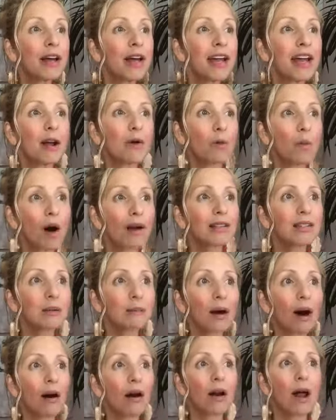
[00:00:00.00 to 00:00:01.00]
it wasn't
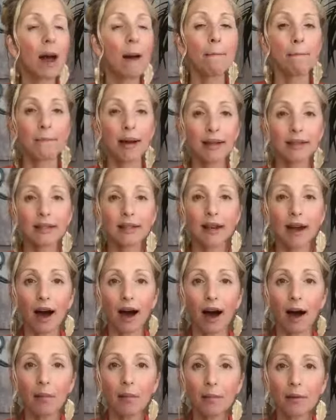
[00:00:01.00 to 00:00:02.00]
about messing
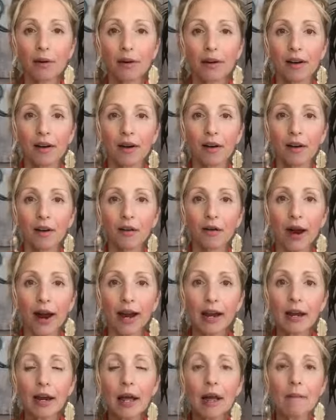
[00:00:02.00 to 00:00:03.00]
up,
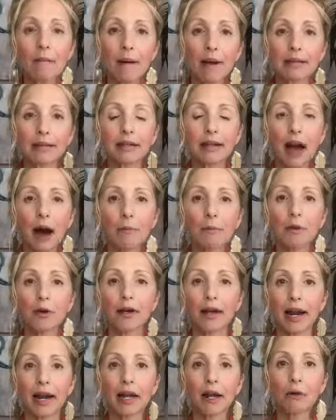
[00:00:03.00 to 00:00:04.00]
right? Messing up or
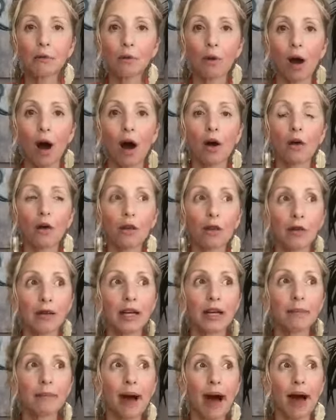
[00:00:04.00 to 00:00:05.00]
getting it wrong or
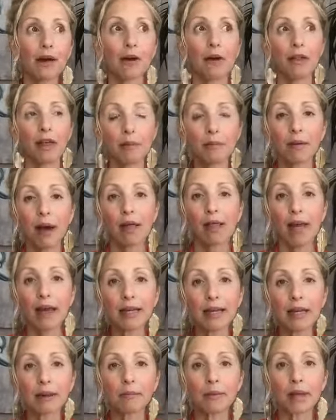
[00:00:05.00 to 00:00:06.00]
looking bad or them not
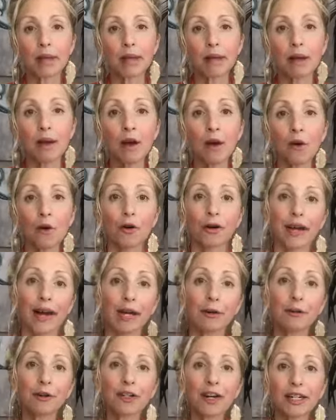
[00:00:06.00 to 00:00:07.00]
liking me or
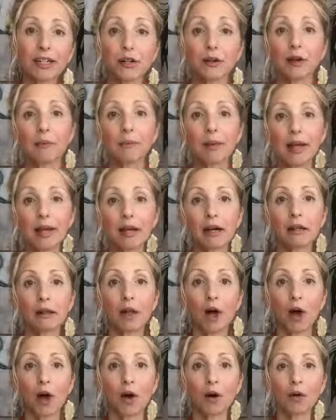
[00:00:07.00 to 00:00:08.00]
getting rejected or being
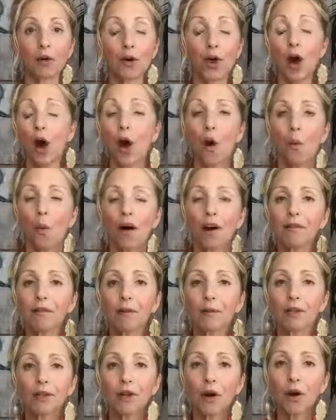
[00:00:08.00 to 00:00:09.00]
alone? What if it
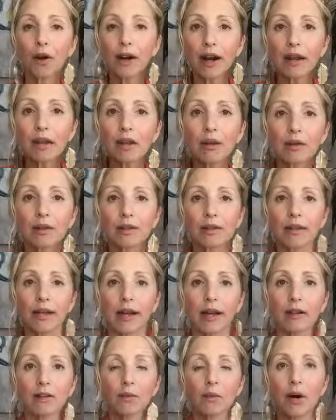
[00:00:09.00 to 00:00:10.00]
was none of those
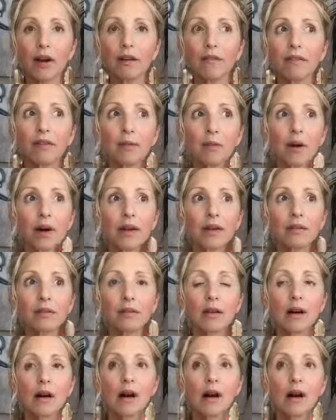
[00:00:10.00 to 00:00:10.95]
things? What if it was,